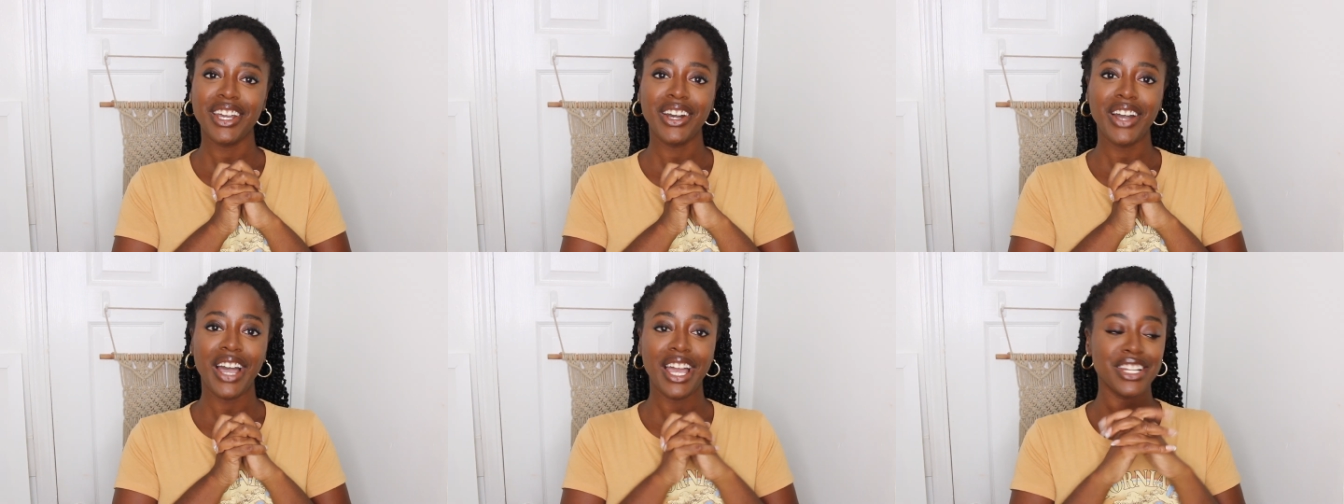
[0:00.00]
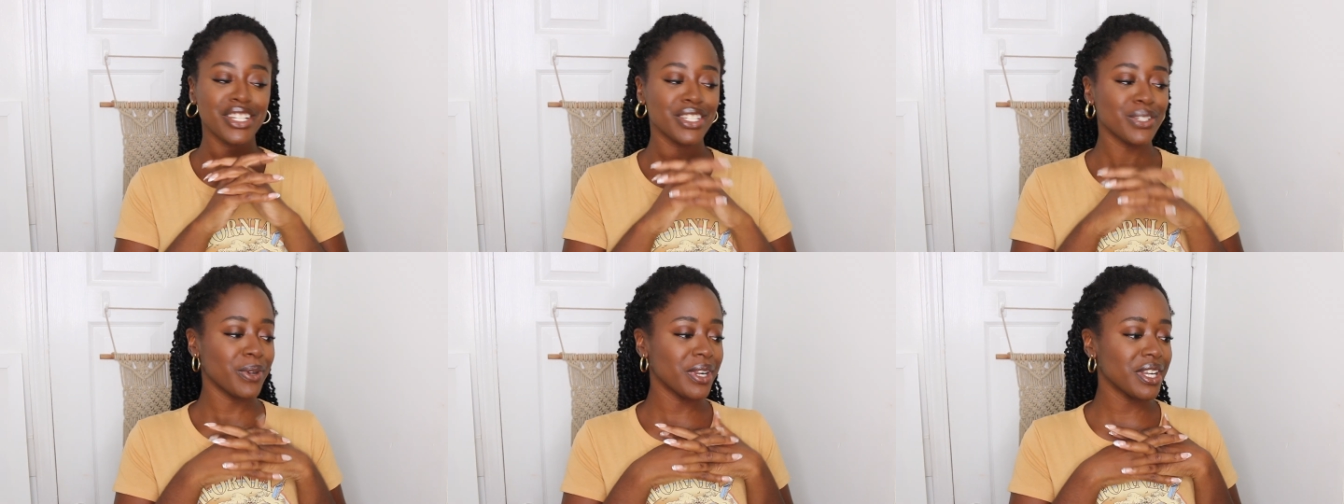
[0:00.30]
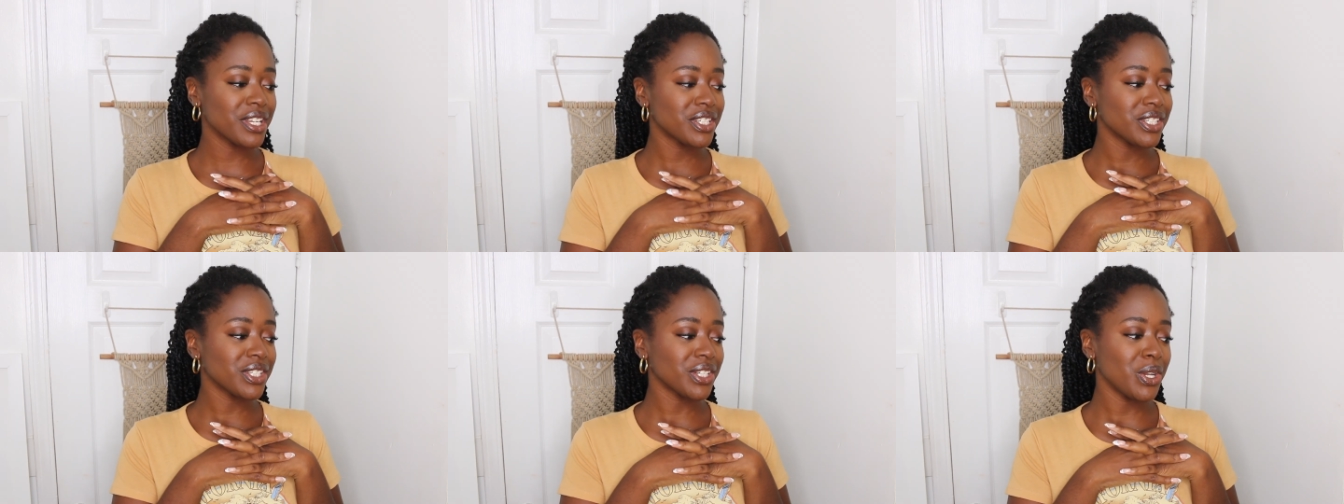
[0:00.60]
I just
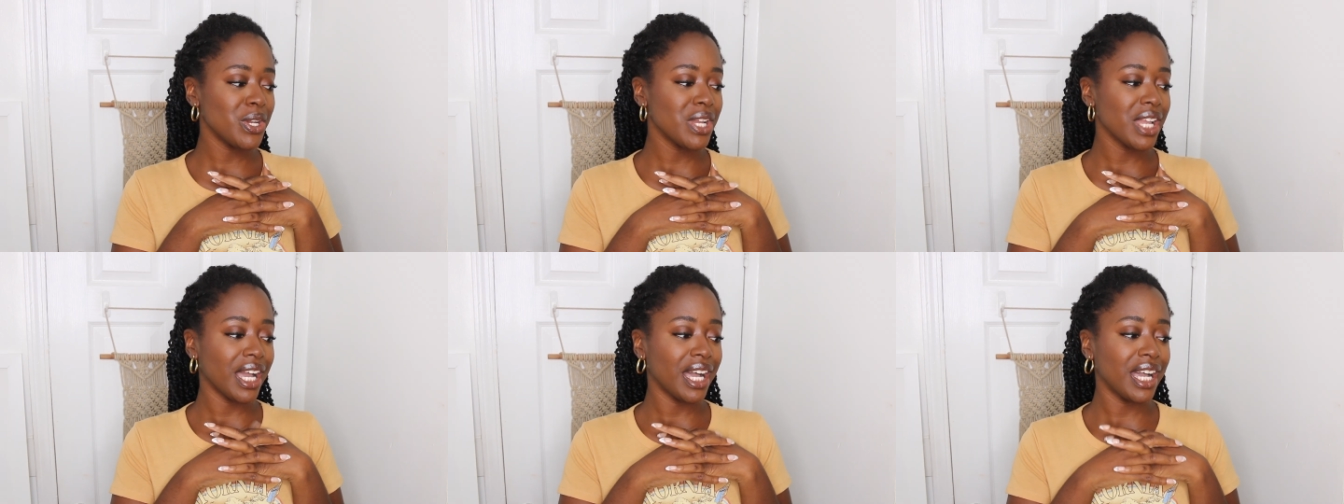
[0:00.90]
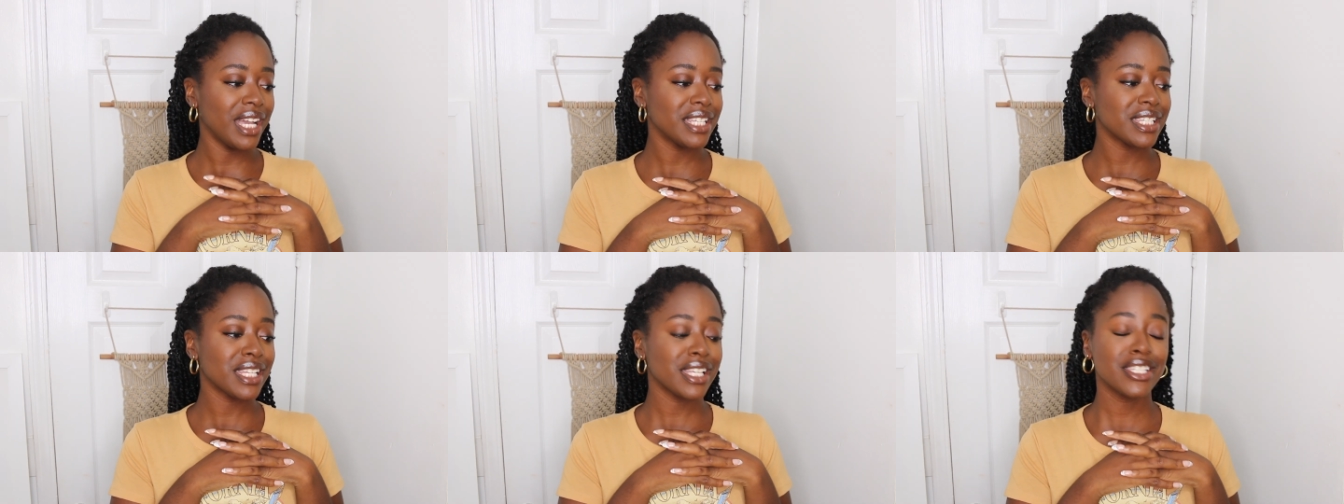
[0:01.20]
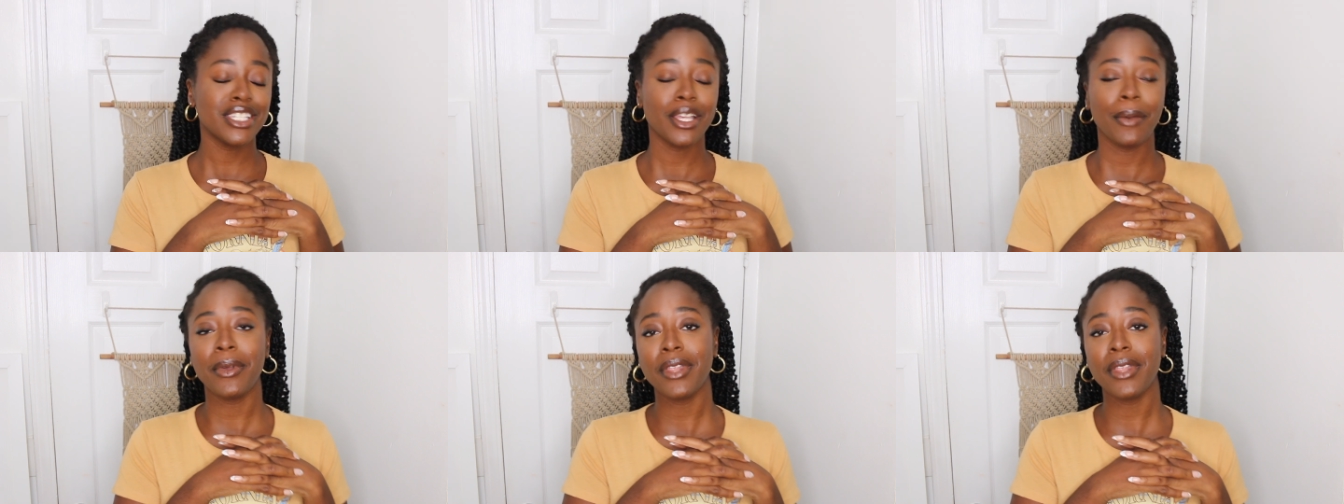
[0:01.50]
wanted to show you guys some